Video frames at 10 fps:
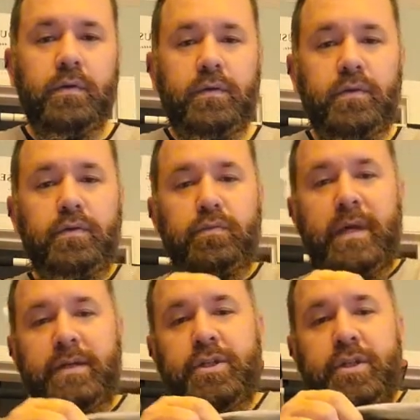Two
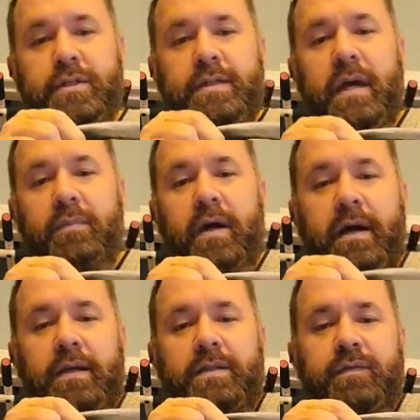mesh side
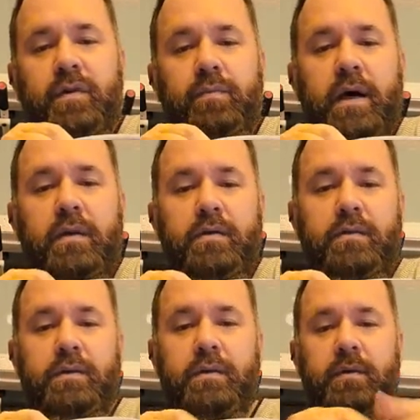pockets for a bottle,
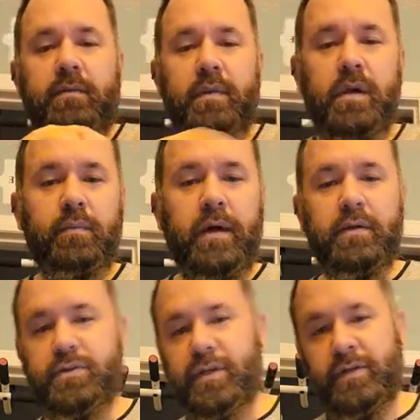bottle
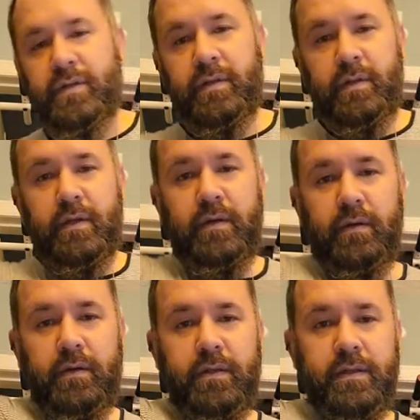drinks or anything
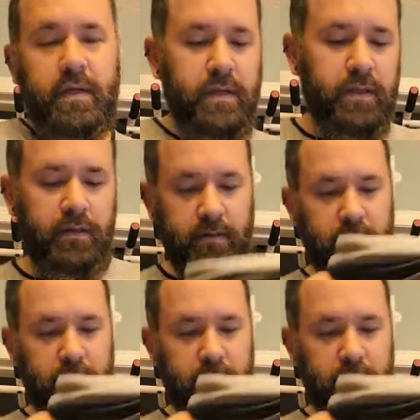on the side.